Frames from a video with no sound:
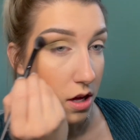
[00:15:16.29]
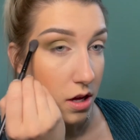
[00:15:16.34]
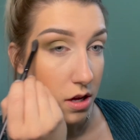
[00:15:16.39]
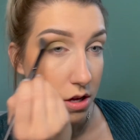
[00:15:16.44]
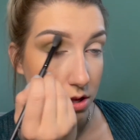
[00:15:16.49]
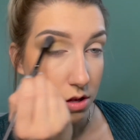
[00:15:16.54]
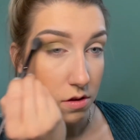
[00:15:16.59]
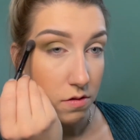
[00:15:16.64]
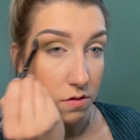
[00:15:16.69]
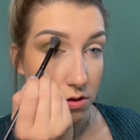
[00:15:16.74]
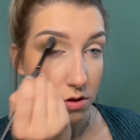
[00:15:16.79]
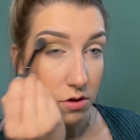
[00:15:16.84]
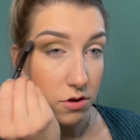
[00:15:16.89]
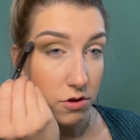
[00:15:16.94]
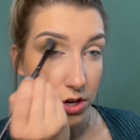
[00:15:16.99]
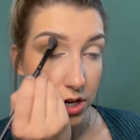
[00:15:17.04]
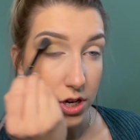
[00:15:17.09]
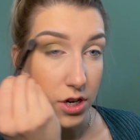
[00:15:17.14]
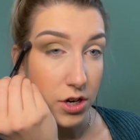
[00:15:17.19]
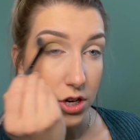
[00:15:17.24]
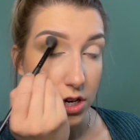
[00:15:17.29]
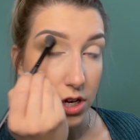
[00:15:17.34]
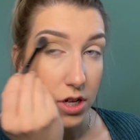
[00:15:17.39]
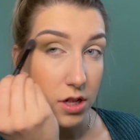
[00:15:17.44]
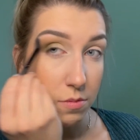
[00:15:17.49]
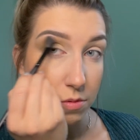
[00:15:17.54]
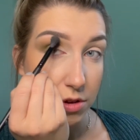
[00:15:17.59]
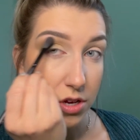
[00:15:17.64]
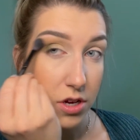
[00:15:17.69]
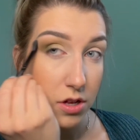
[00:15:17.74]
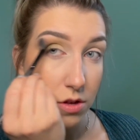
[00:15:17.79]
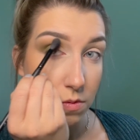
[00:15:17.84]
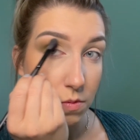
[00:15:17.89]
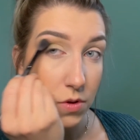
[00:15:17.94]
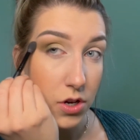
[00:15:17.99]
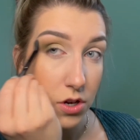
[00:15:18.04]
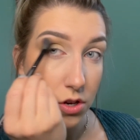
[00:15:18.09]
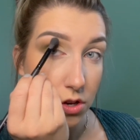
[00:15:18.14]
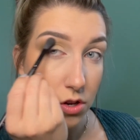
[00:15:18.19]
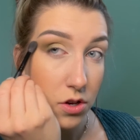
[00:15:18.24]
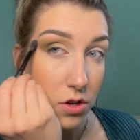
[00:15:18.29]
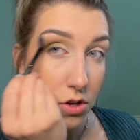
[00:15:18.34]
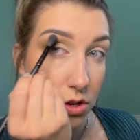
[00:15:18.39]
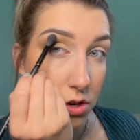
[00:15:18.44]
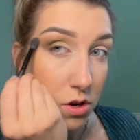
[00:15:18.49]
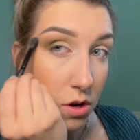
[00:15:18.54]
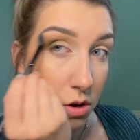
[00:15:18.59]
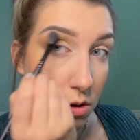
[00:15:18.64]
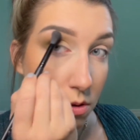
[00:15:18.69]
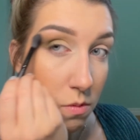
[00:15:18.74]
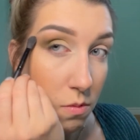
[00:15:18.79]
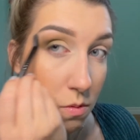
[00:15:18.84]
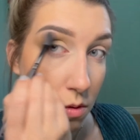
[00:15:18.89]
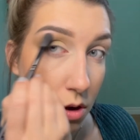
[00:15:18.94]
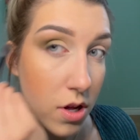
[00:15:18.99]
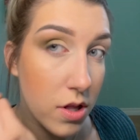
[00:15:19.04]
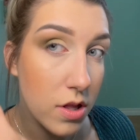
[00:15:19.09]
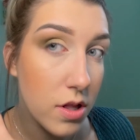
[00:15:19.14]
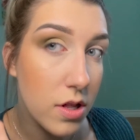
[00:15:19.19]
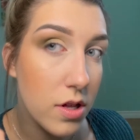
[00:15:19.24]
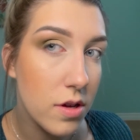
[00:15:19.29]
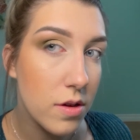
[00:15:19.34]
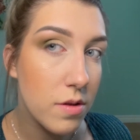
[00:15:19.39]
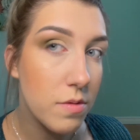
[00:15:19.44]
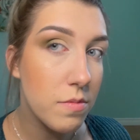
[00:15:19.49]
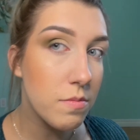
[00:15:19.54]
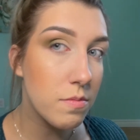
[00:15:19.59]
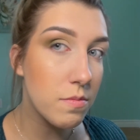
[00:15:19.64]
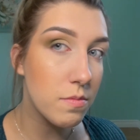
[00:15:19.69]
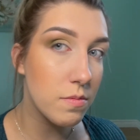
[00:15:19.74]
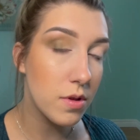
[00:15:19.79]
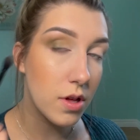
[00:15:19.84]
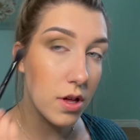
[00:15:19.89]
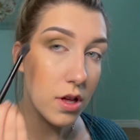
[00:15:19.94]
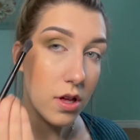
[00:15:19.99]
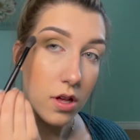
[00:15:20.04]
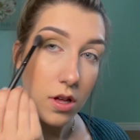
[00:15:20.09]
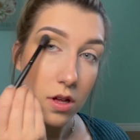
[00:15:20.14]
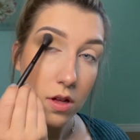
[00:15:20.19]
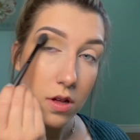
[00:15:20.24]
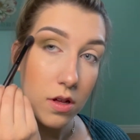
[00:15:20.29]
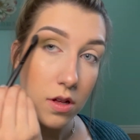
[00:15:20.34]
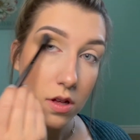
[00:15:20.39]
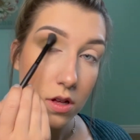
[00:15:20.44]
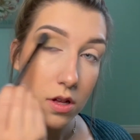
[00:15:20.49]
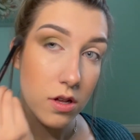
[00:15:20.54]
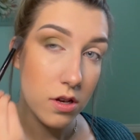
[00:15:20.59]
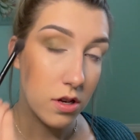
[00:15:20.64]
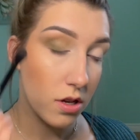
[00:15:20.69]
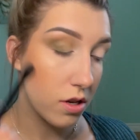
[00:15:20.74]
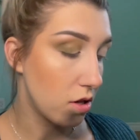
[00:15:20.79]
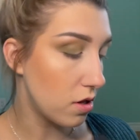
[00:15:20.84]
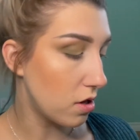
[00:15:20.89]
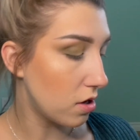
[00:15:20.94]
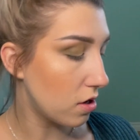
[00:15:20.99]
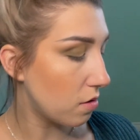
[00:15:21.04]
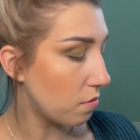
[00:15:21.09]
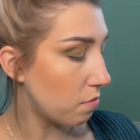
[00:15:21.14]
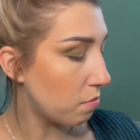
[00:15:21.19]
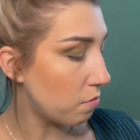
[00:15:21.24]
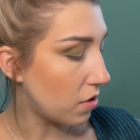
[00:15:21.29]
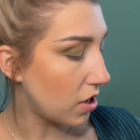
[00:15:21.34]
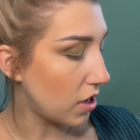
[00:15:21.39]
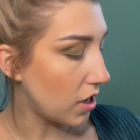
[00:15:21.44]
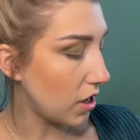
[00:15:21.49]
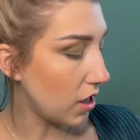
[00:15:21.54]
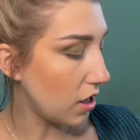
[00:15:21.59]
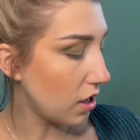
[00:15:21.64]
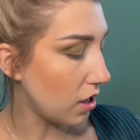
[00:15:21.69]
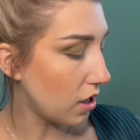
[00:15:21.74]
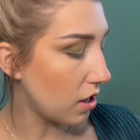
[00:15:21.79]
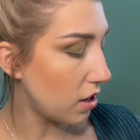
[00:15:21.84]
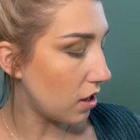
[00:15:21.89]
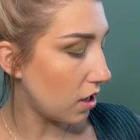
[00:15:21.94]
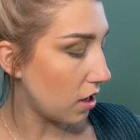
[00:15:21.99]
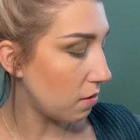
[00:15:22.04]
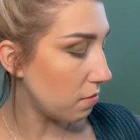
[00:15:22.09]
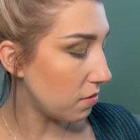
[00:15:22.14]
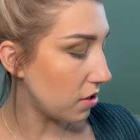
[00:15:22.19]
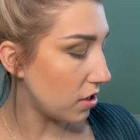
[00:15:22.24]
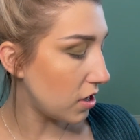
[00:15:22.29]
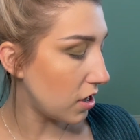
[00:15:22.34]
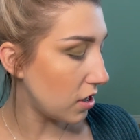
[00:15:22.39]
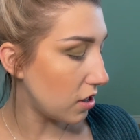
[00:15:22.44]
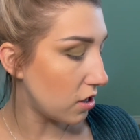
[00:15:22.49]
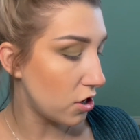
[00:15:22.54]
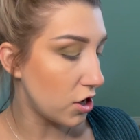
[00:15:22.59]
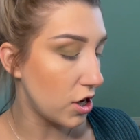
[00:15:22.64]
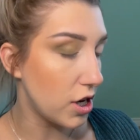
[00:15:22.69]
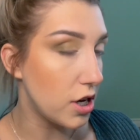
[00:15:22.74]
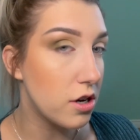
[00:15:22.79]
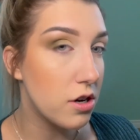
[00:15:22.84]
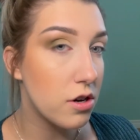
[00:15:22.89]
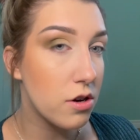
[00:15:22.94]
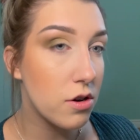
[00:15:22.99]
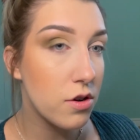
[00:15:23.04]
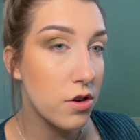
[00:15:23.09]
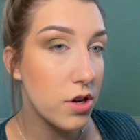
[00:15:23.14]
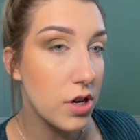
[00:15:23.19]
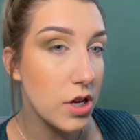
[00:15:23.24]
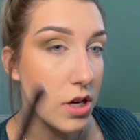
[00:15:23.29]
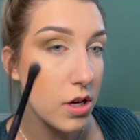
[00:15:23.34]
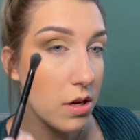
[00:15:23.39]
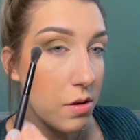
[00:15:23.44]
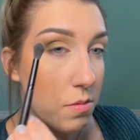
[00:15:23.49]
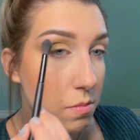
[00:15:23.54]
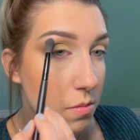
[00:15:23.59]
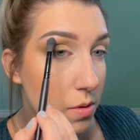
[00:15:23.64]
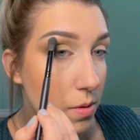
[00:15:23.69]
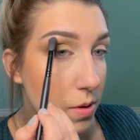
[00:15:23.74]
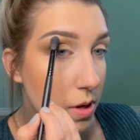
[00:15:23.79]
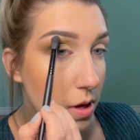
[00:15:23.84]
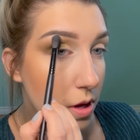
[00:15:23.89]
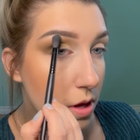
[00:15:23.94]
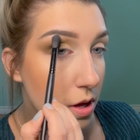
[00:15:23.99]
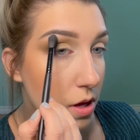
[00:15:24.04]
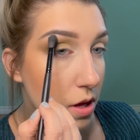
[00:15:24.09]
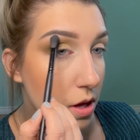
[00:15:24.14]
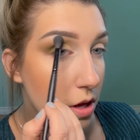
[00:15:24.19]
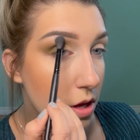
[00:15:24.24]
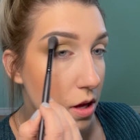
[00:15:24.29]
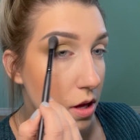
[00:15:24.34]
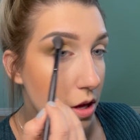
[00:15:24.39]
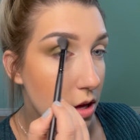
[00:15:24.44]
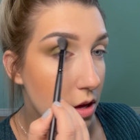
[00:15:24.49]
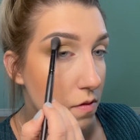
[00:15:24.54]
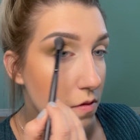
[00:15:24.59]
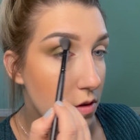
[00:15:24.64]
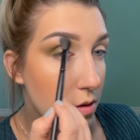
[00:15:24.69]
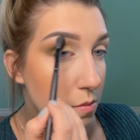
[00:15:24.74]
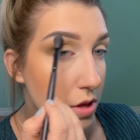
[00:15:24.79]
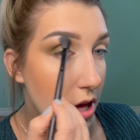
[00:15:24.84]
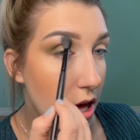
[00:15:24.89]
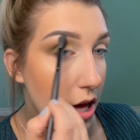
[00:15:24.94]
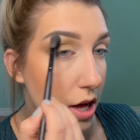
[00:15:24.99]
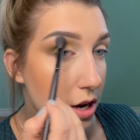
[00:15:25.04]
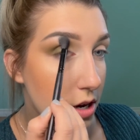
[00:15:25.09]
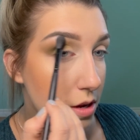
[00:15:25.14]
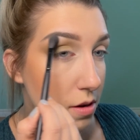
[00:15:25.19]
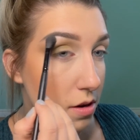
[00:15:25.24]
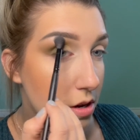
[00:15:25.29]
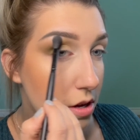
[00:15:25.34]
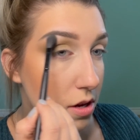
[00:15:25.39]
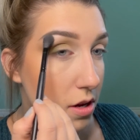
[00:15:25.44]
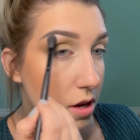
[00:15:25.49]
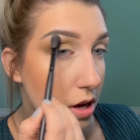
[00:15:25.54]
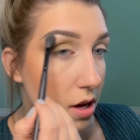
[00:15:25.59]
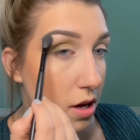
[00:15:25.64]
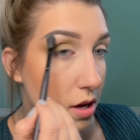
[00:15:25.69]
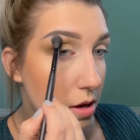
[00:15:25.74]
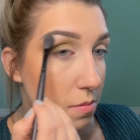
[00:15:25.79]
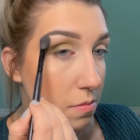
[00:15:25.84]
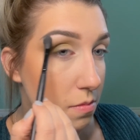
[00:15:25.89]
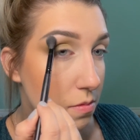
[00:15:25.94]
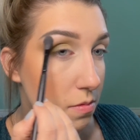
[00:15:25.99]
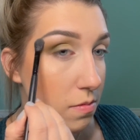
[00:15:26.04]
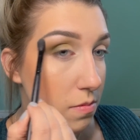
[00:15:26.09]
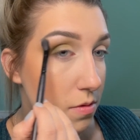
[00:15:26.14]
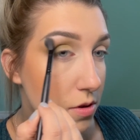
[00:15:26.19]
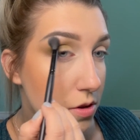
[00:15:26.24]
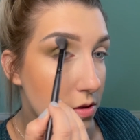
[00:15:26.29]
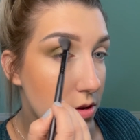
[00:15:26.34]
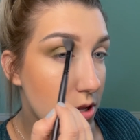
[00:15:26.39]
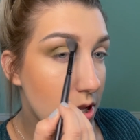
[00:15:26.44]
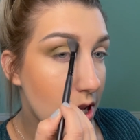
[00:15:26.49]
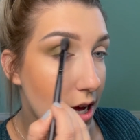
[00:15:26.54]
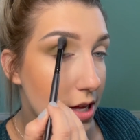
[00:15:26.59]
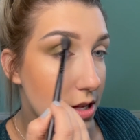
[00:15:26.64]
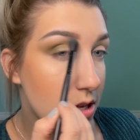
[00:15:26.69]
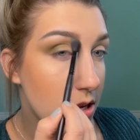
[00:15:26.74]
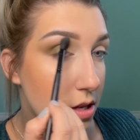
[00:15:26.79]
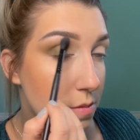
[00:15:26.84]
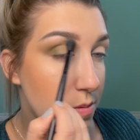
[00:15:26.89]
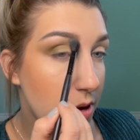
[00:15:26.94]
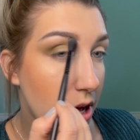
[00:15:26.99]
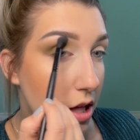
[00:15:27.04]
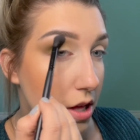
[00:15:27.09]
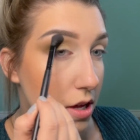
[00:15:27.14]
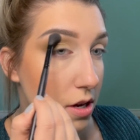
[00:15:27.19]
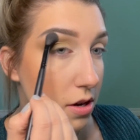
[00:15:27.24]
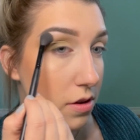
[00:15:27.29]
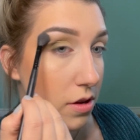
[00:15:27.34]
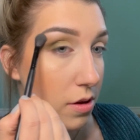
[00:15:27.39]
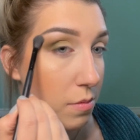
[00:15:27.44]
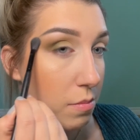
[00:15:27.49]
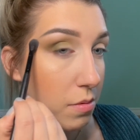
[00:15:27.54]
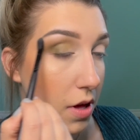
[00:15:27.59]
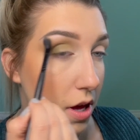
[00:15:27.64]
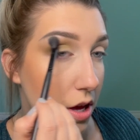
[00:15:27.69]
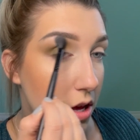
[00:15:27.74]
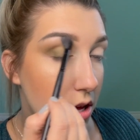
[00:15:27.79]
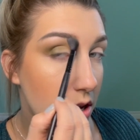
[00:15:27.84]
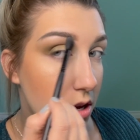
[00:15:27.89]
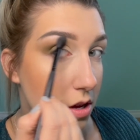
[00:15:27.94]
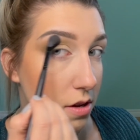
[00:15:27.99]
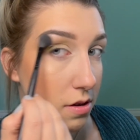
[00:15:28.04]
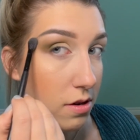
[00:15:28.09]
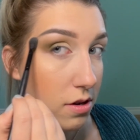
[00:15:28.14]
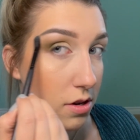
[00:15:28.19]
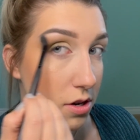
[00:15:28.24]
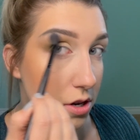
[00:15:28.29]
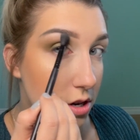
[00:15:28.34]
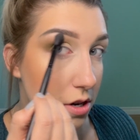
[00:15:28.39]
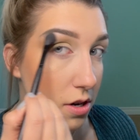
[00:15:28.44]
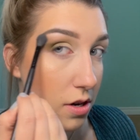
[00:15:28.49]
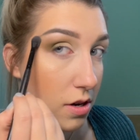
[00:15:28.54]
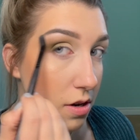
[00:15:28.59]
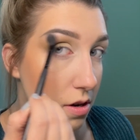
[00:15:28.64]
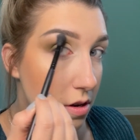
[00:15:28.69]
those green shades because we don't want them to look muddy. And then I'm going to take the shade Cream from that New Classics palette and just apply it under